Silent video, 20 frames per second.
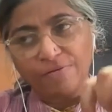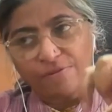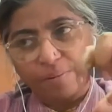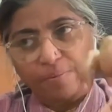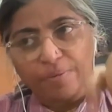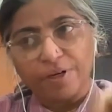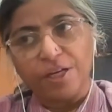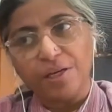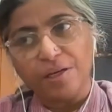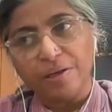if
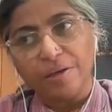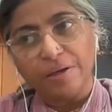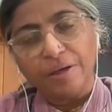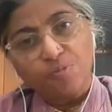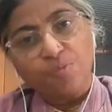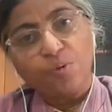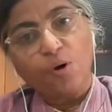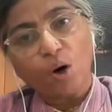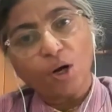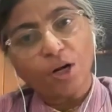somebody
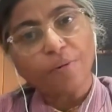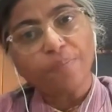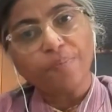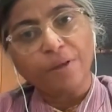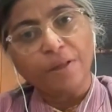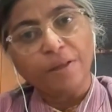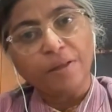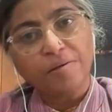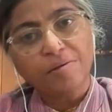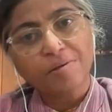is brought
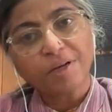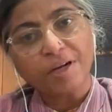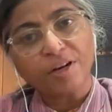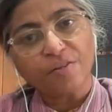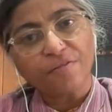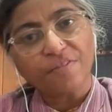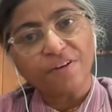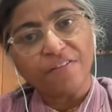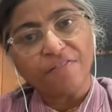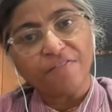up in this
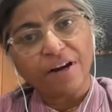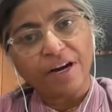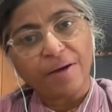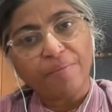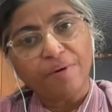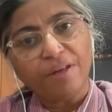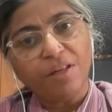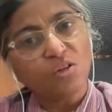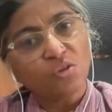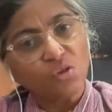kind of an
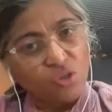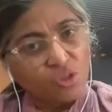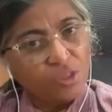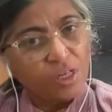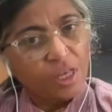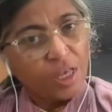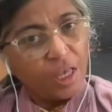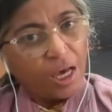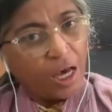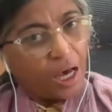environment, this
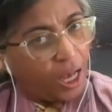is